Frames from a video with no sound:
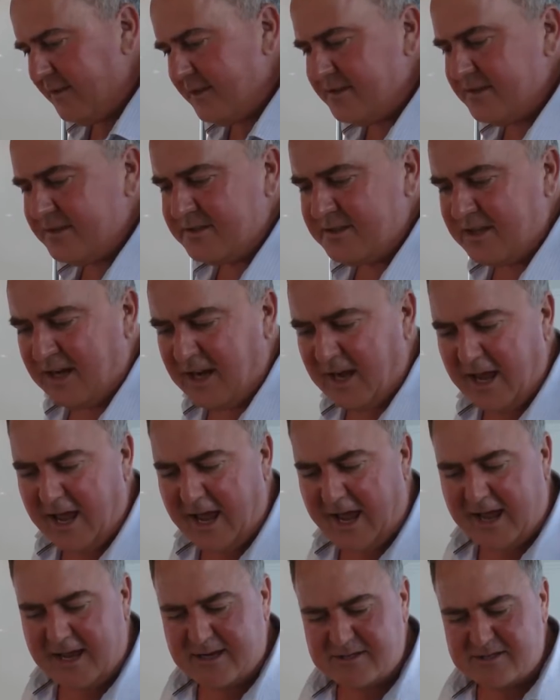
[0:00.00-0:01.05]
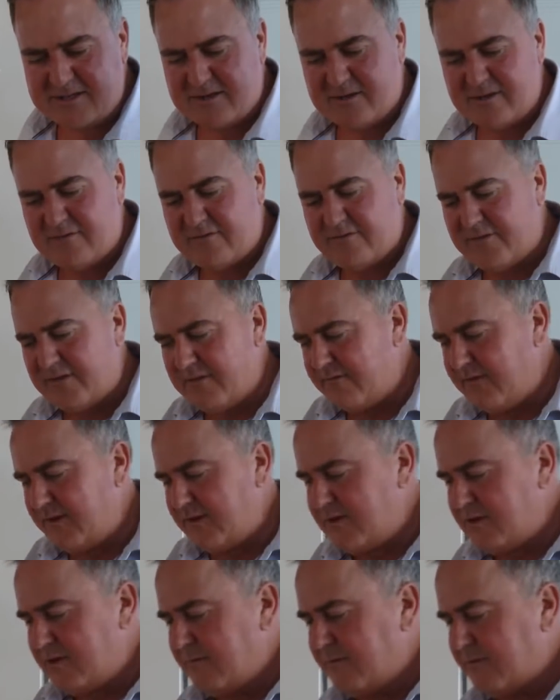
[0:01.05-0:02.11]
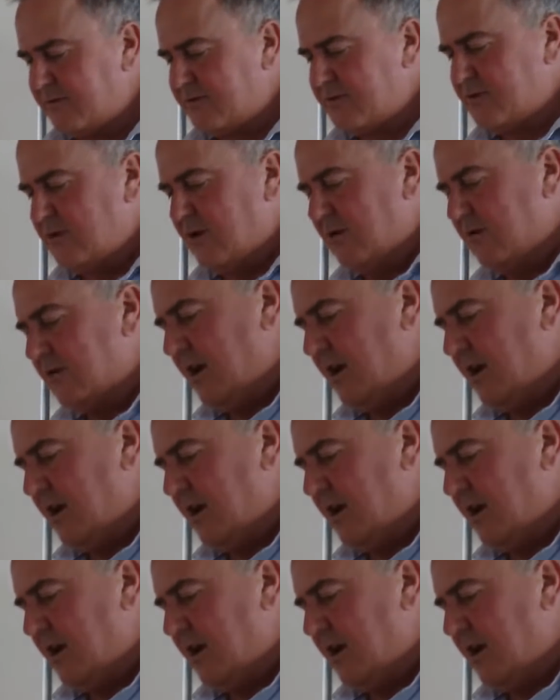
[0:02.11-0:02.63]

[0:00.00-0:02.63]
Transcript: this is the last of the vegetable stock